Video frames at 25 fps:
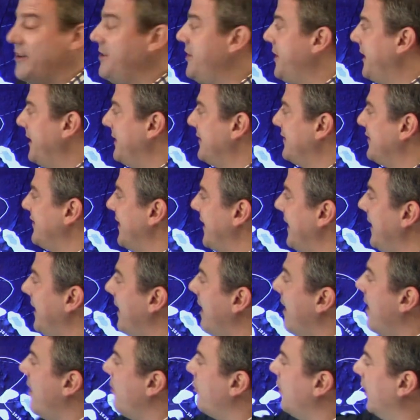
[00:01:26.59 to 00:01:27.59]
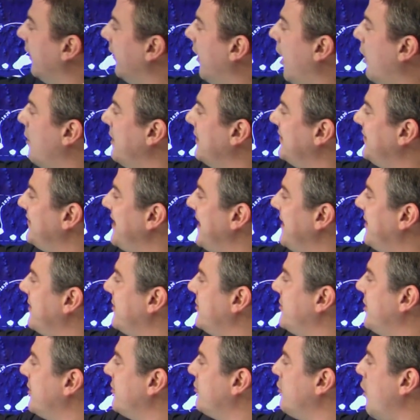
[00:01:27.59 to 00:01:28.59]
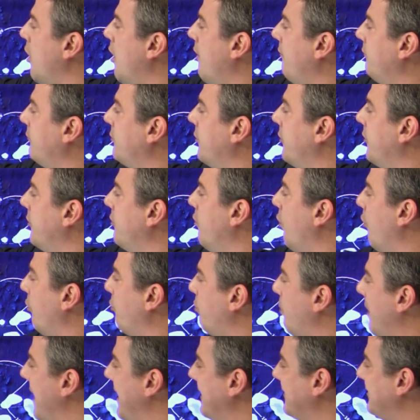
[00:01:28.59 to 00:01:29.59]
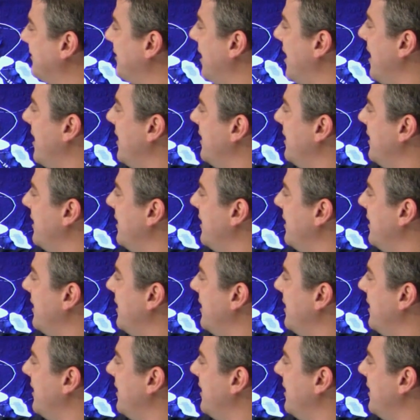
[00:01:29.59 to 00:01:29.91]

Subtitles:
you can see the low is centered just off to the northwest.